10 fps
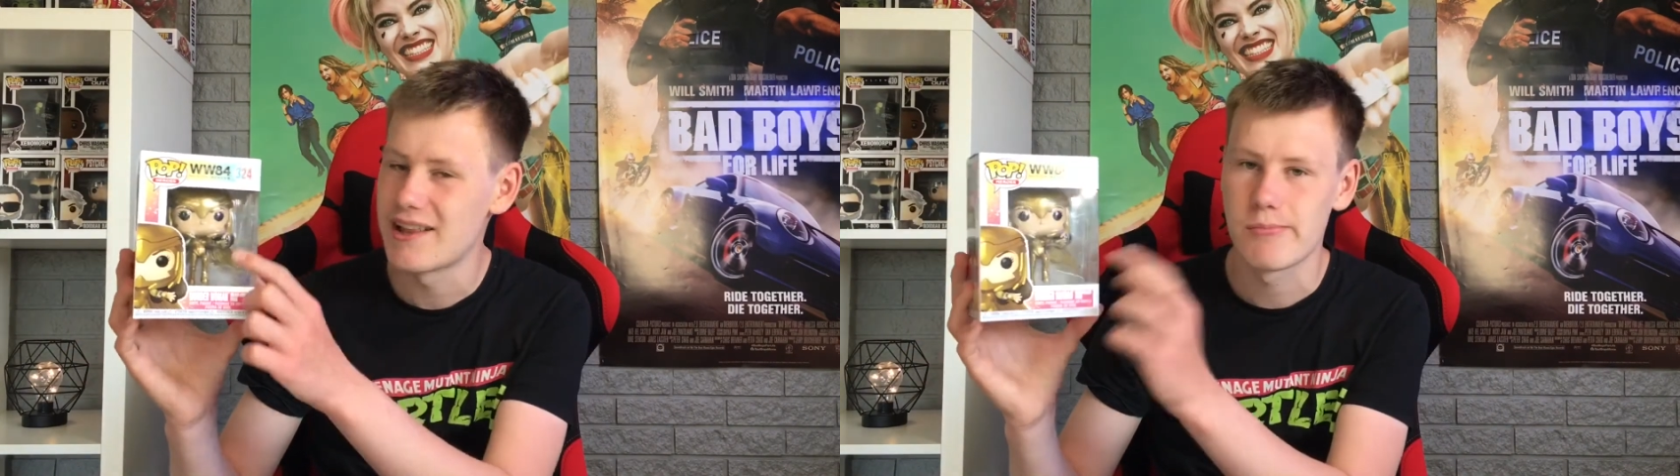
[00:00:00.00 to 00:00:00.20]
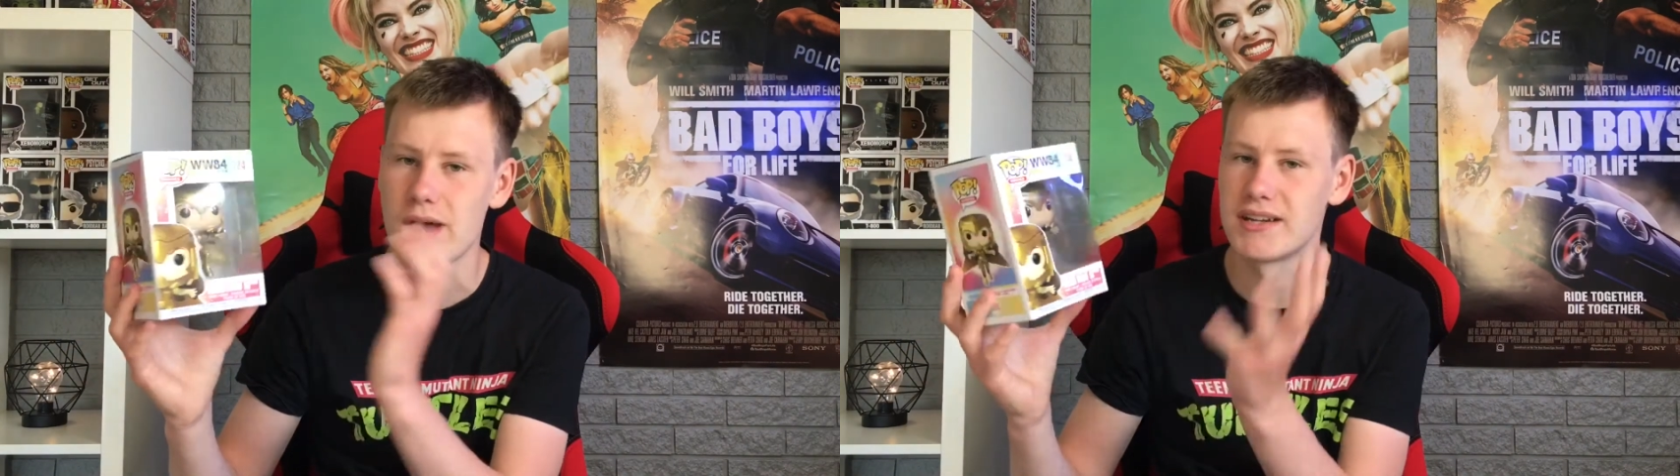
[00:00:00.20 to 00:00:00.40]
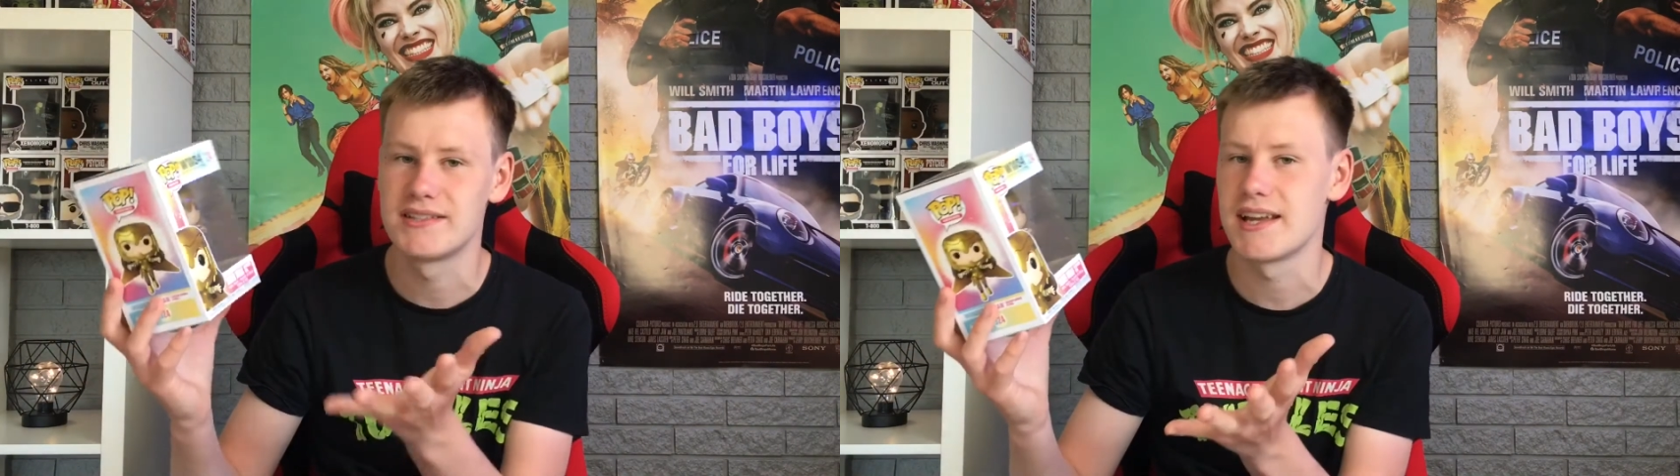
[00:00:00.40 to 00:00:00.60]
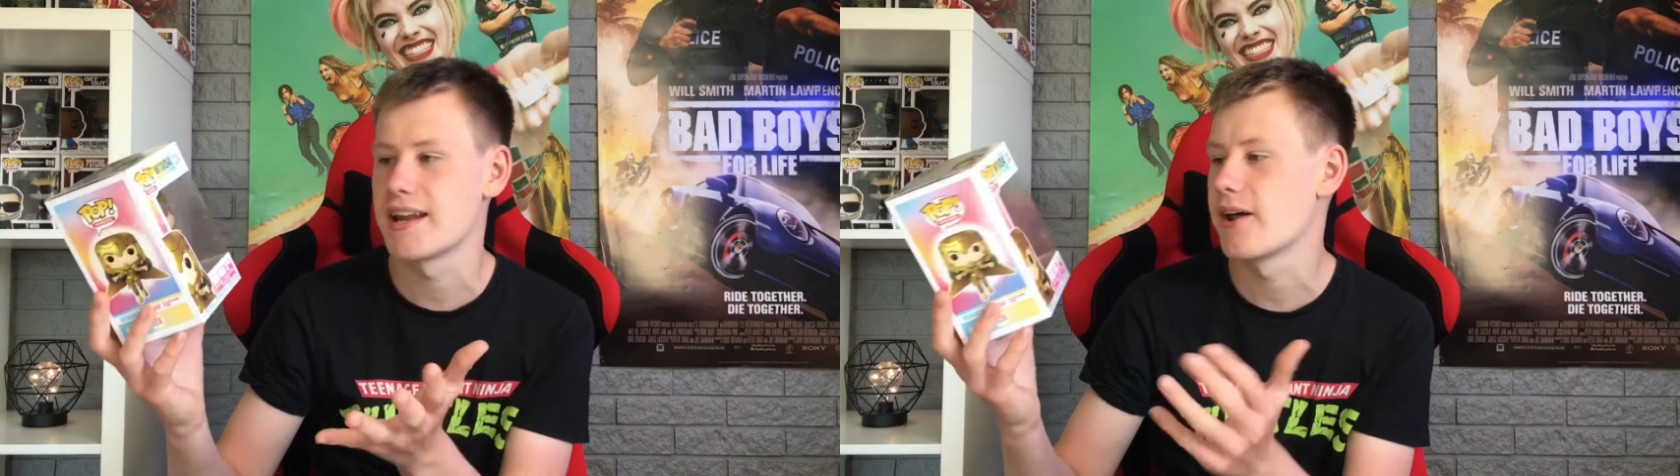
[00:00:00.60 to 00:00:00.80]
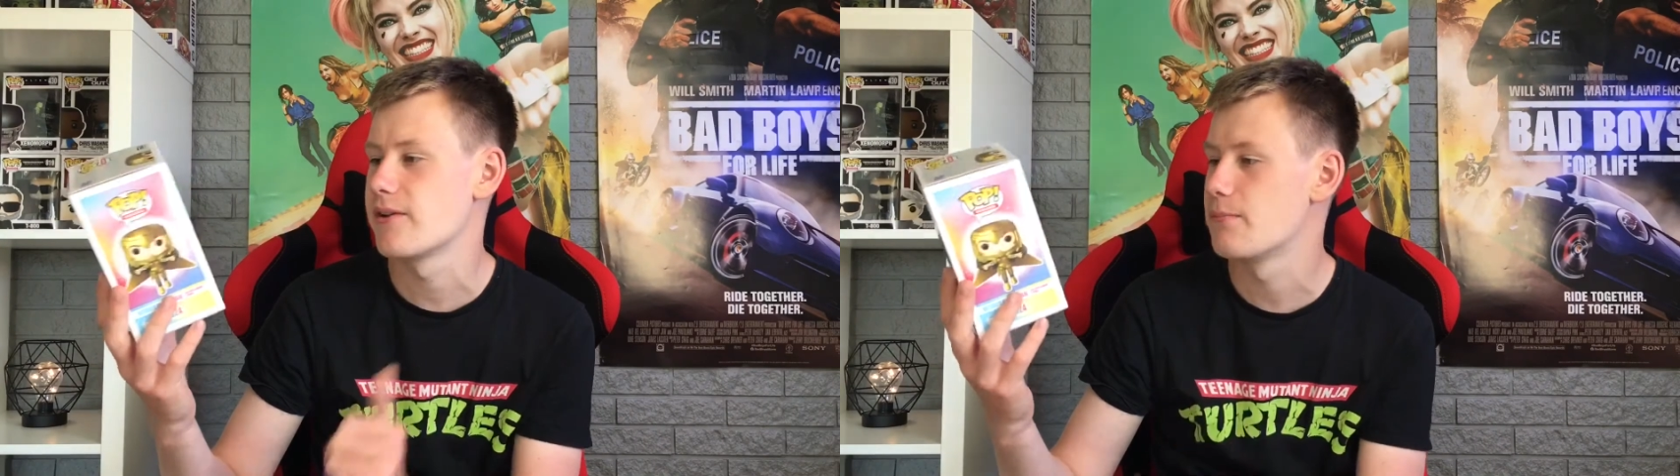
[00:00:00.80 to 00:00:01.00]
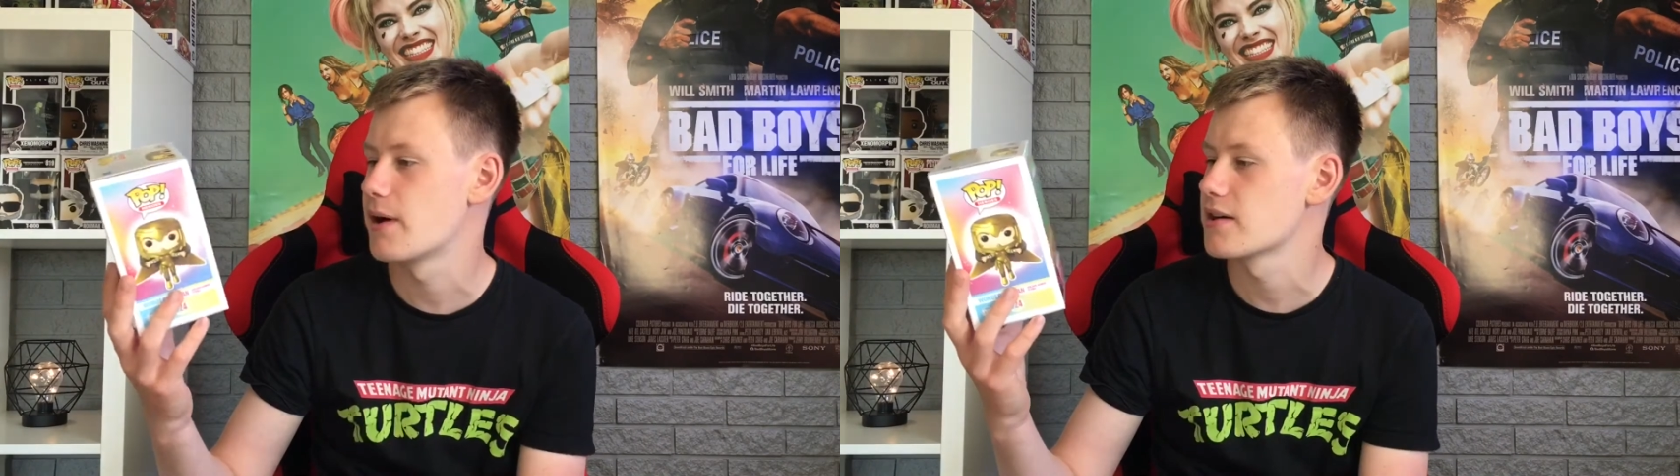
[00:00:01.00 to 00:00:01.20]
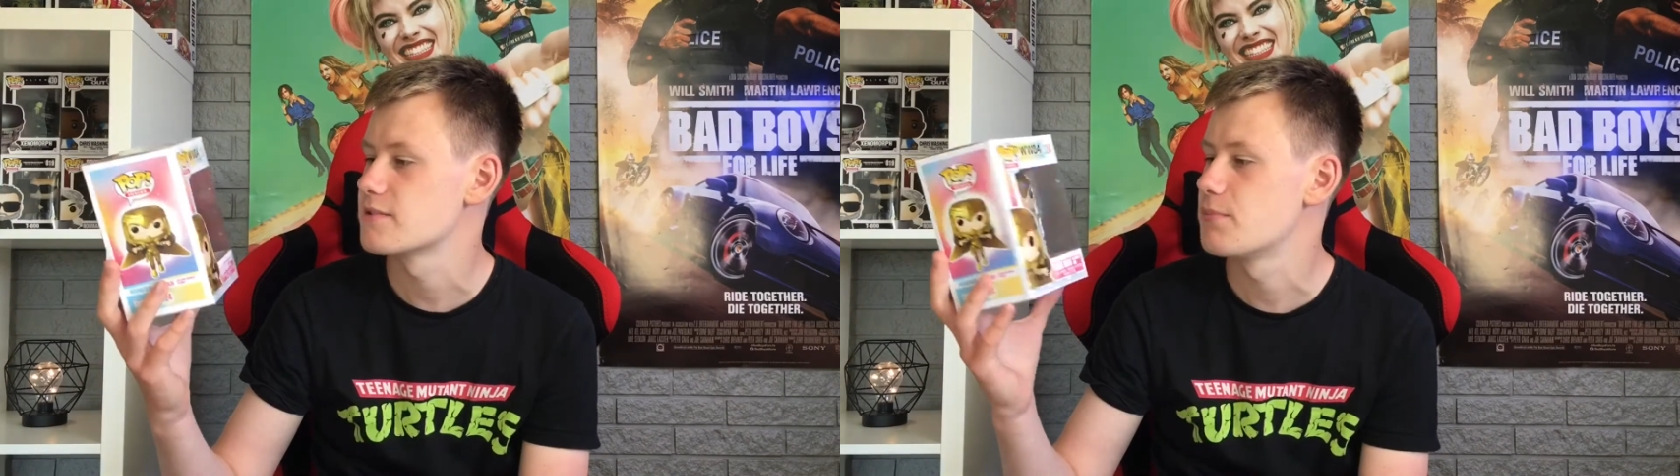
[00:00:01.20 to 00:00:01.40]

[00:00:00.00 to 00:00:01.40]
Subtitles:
I'm not going to take it out of the box,